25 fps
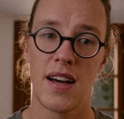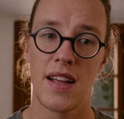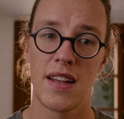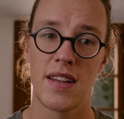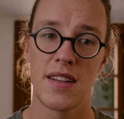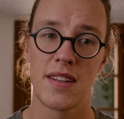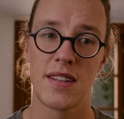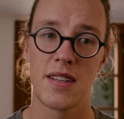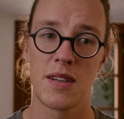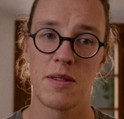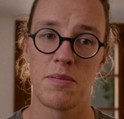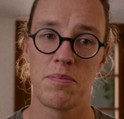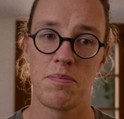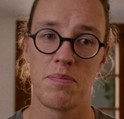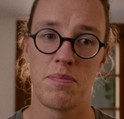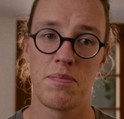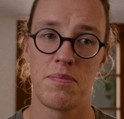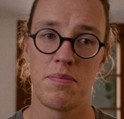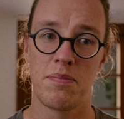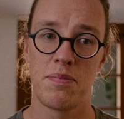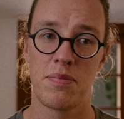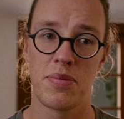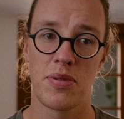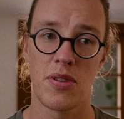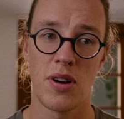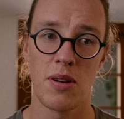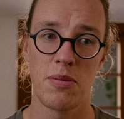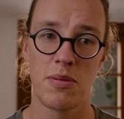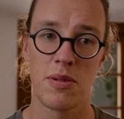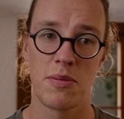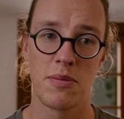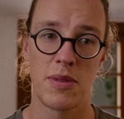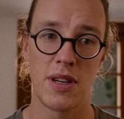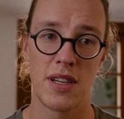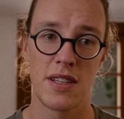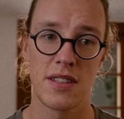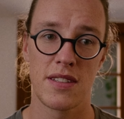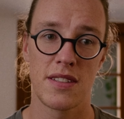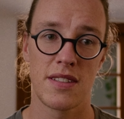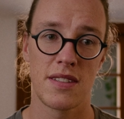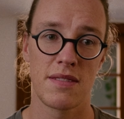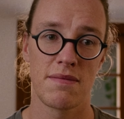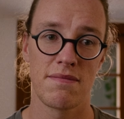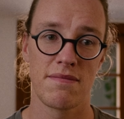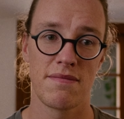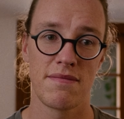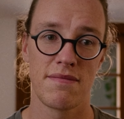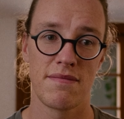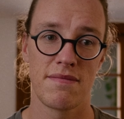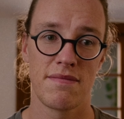The problem is,
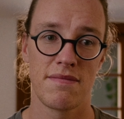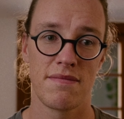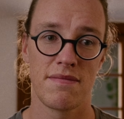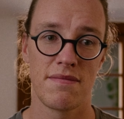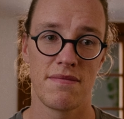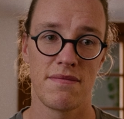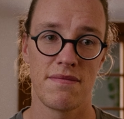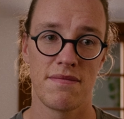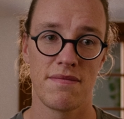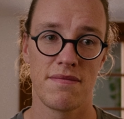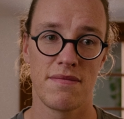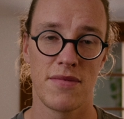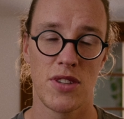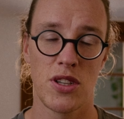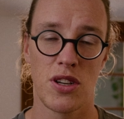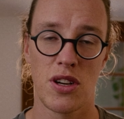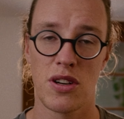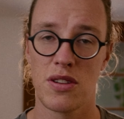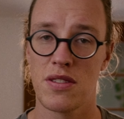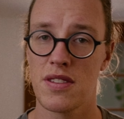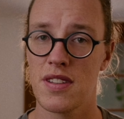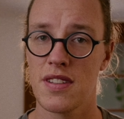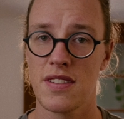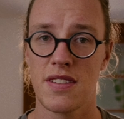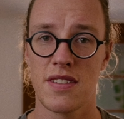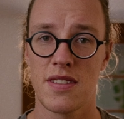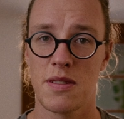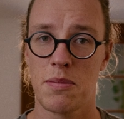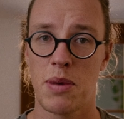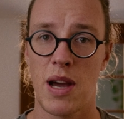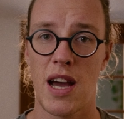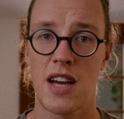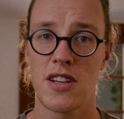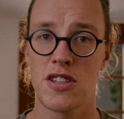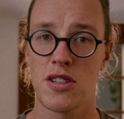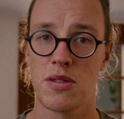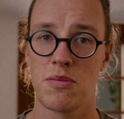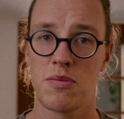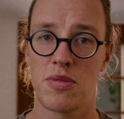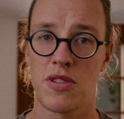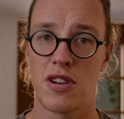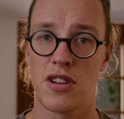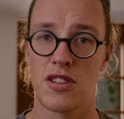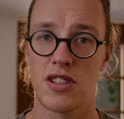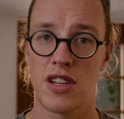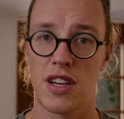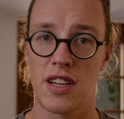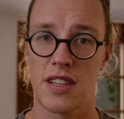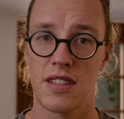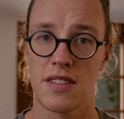this is a passion
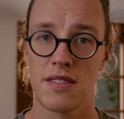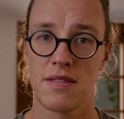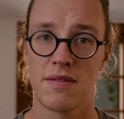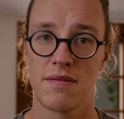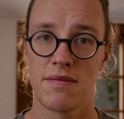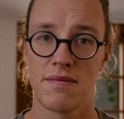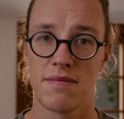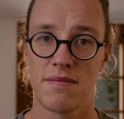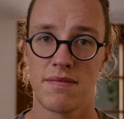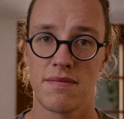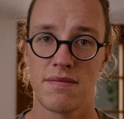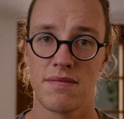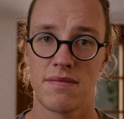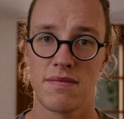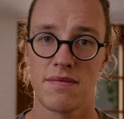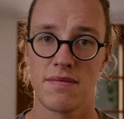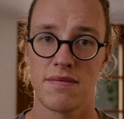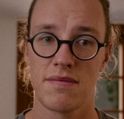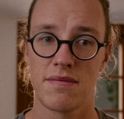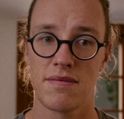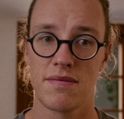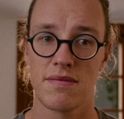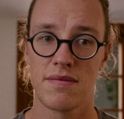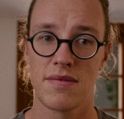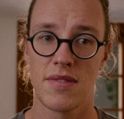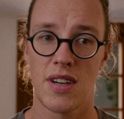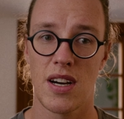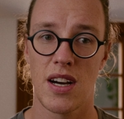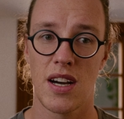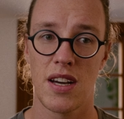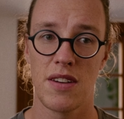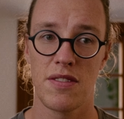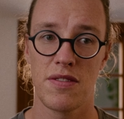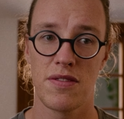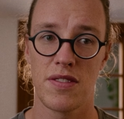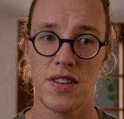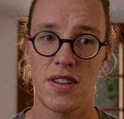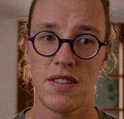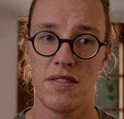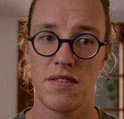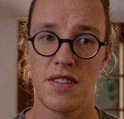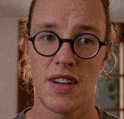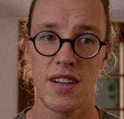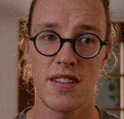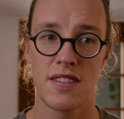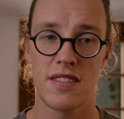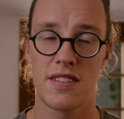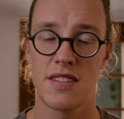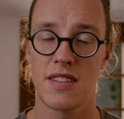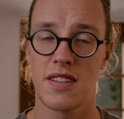project. I've
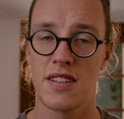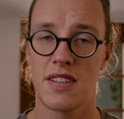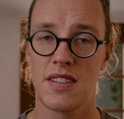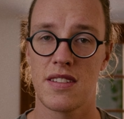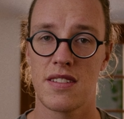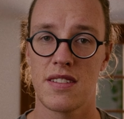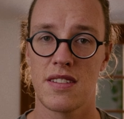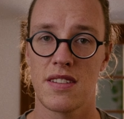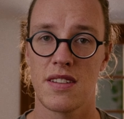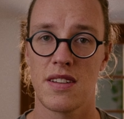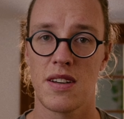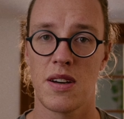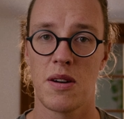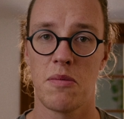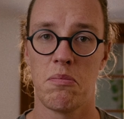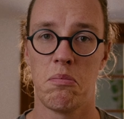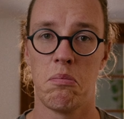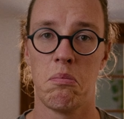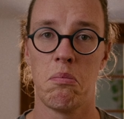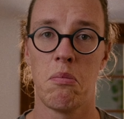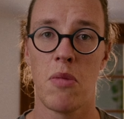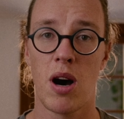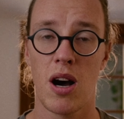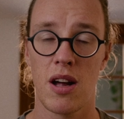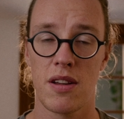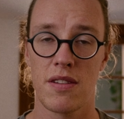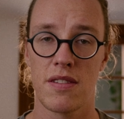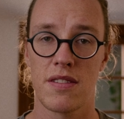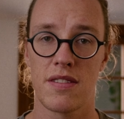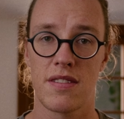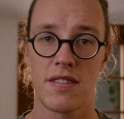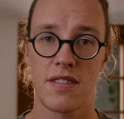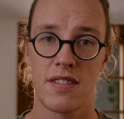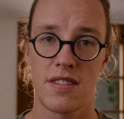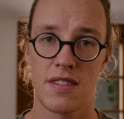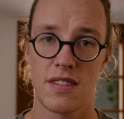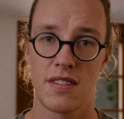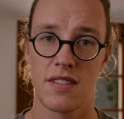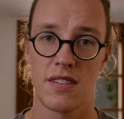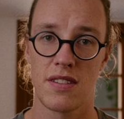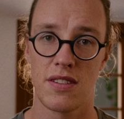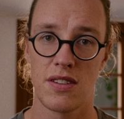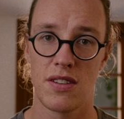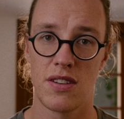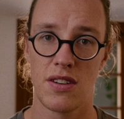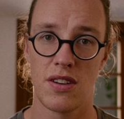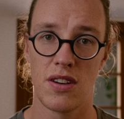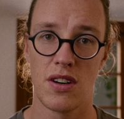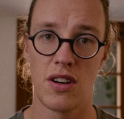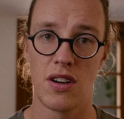invested months
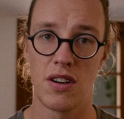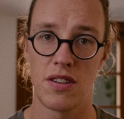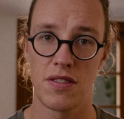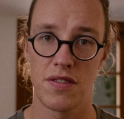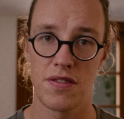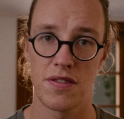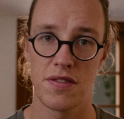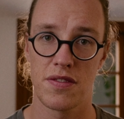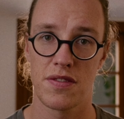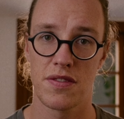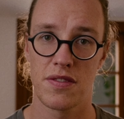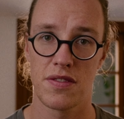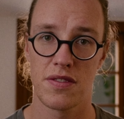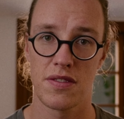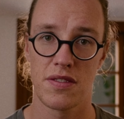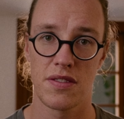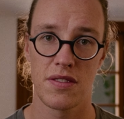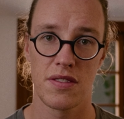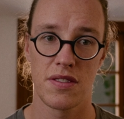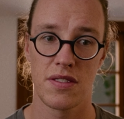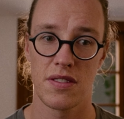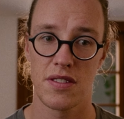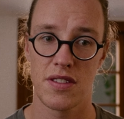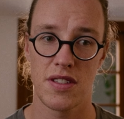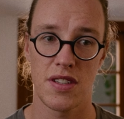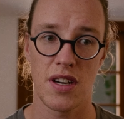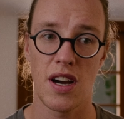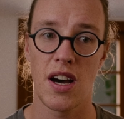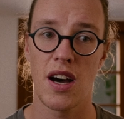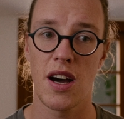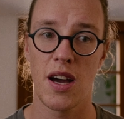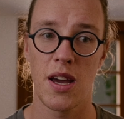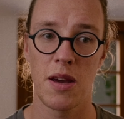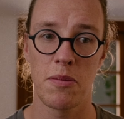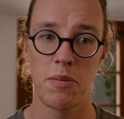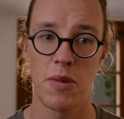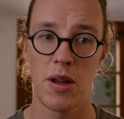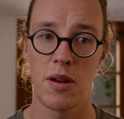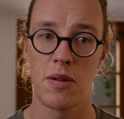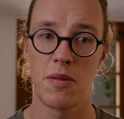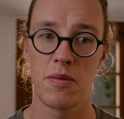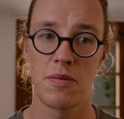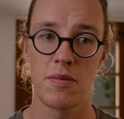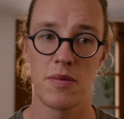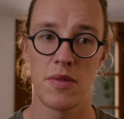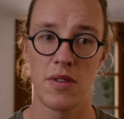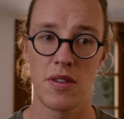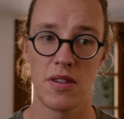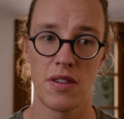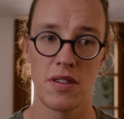of time and
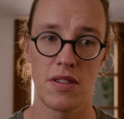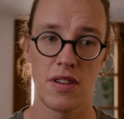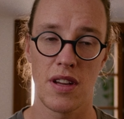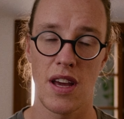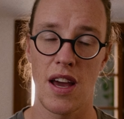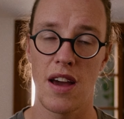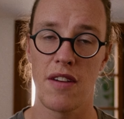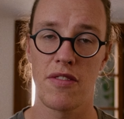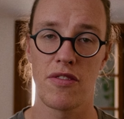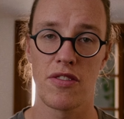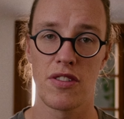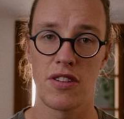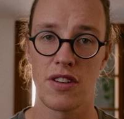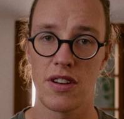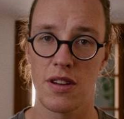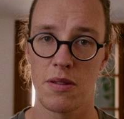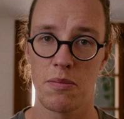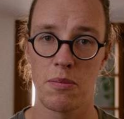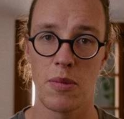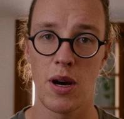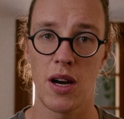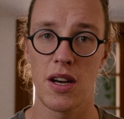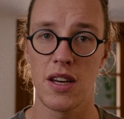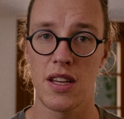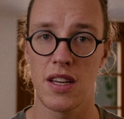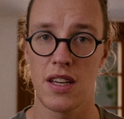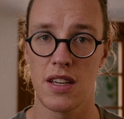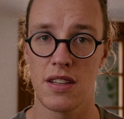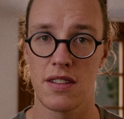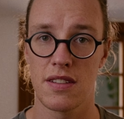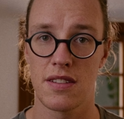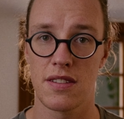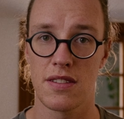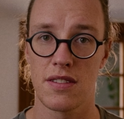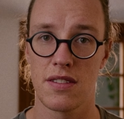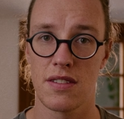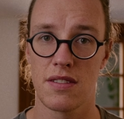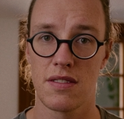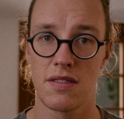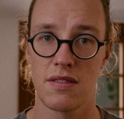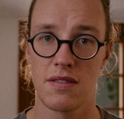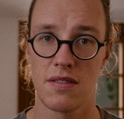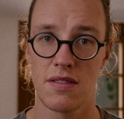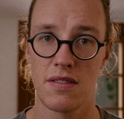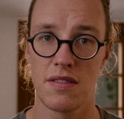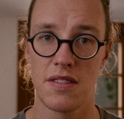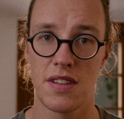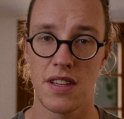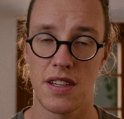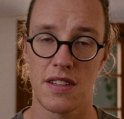effort and money into
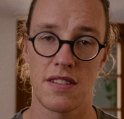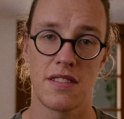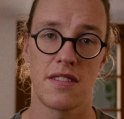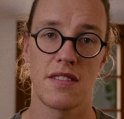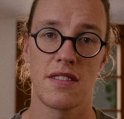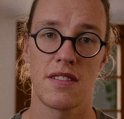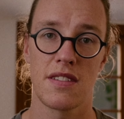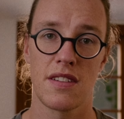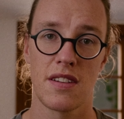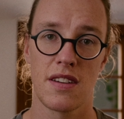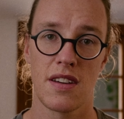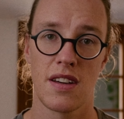this.